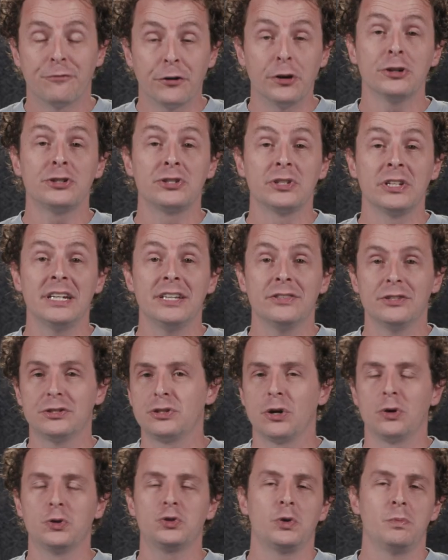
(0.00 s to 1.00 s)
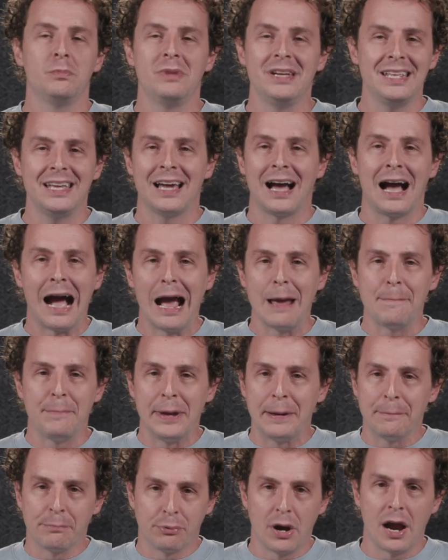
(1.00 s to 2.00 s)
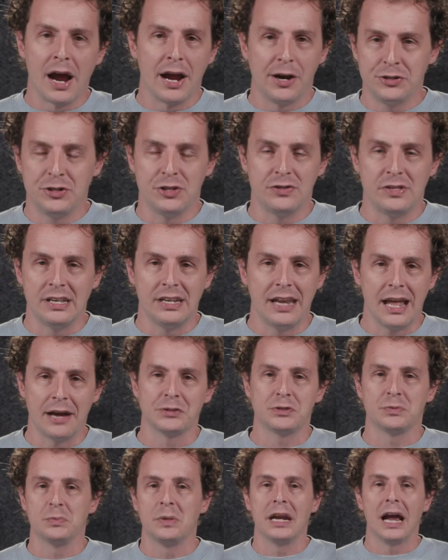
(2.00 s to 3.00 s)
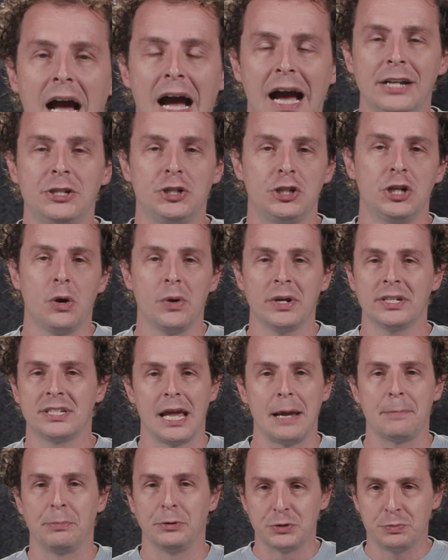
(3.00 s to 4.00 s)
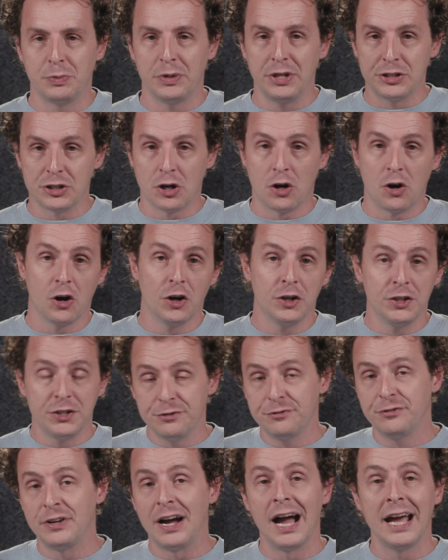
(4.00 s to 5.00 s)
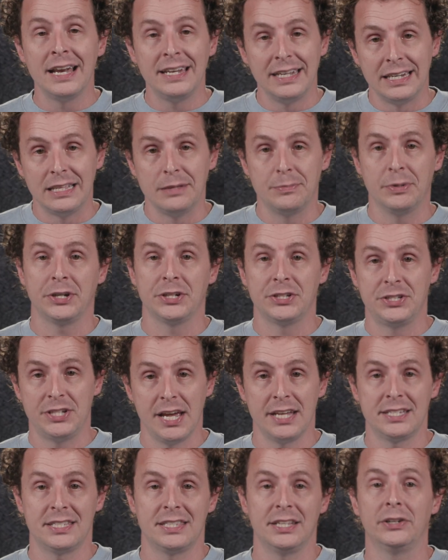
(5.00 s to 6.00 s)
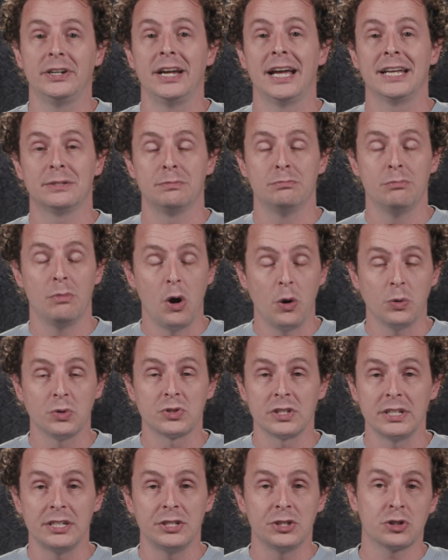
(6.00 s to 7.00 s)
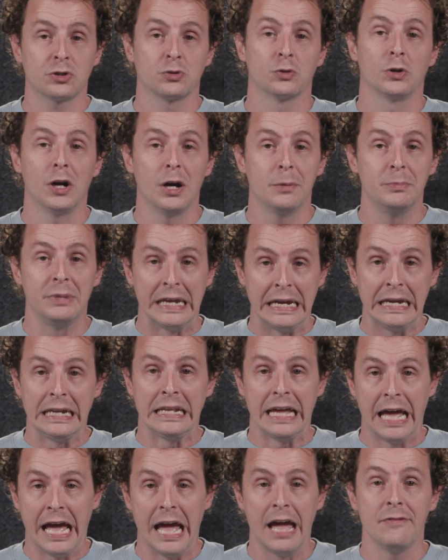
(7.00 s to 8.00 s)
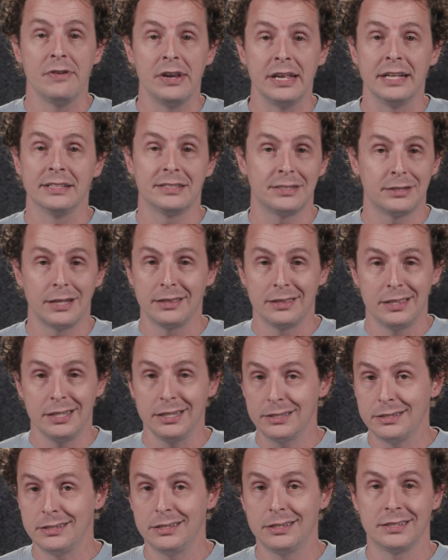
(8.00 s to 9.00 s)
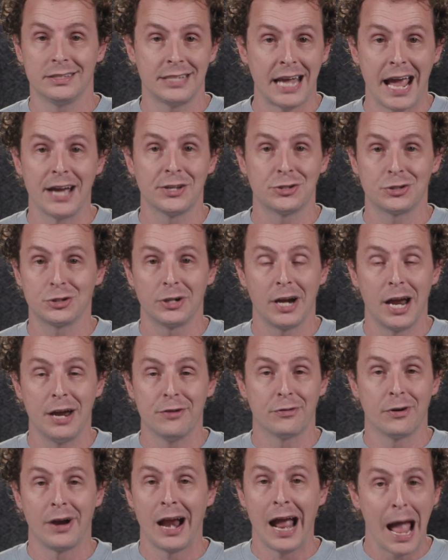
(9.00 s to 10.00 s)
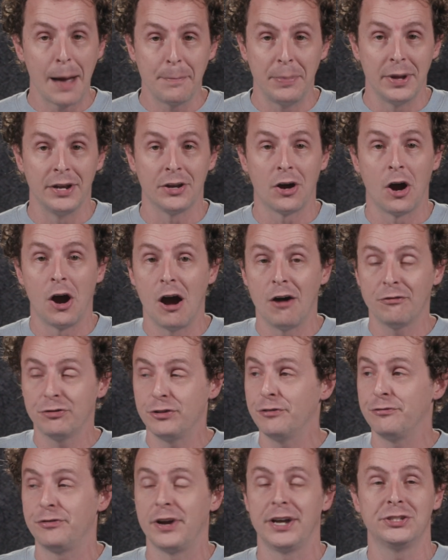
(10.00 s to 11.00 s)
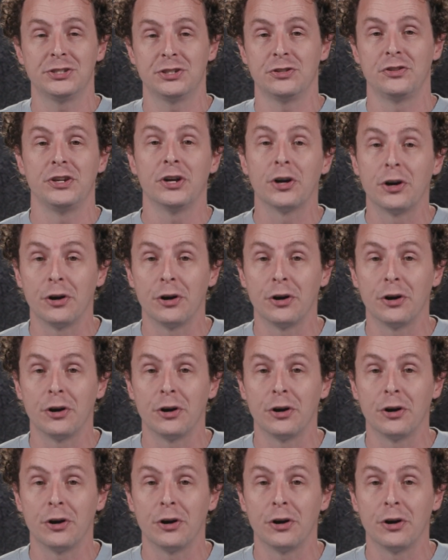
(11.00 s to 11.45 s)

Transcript: Firstly, the social media hyping prior to the announcement. I'd show examples, but it's hard to find any because Yes Theory has mostly scrubbed any evidence that this disaster ever happened off the face of the